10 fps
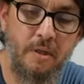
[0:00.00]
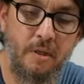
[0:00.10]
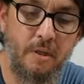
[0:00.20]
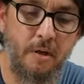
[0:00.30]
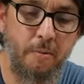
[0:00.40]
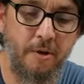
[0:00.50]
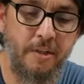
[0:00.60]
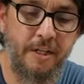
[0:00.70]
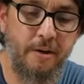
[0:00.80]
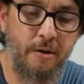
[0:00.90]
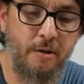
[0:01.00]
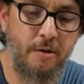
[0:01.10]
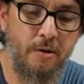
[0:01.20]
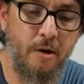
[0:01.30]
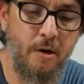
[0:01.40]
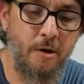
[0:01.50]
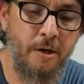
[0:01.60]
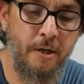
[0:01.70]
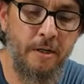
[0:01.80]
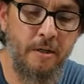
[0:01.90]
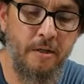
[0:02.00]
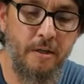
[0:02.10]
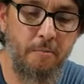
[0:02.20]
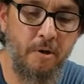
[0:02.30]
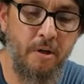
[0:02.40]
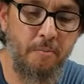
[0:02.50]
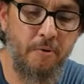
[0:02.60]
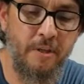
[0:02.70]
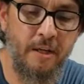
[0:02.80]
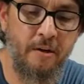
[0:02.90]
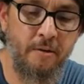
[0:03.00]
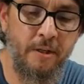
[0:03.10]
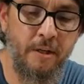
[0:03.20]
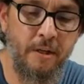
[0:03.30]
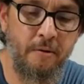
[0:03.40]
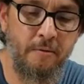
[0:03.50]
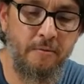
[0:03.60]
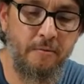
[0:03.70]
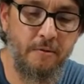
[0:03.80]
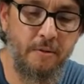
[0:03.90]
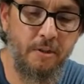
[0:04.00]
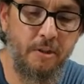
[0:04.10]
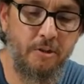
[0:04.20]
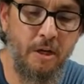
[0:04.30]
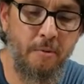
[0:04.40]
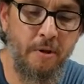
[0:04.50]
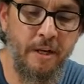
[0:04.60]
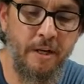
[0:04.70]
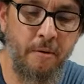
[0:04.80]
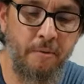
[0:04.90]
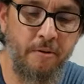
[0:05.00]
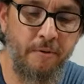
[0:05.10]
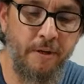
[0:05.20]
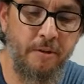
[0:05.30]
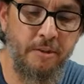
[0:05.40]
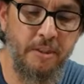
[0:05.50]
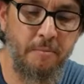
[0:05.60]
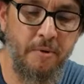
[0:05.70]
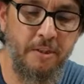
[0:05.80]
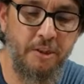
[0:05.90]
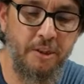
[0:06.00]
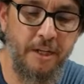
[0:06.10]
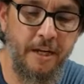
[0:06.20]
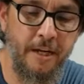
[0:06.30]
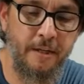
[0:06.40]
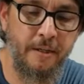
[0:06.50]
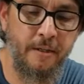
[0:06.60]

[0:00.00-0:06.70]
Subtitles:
Now we're going to take our nut and we're going to put that on there, and you're going to try to run that down with your fingers as much as you can.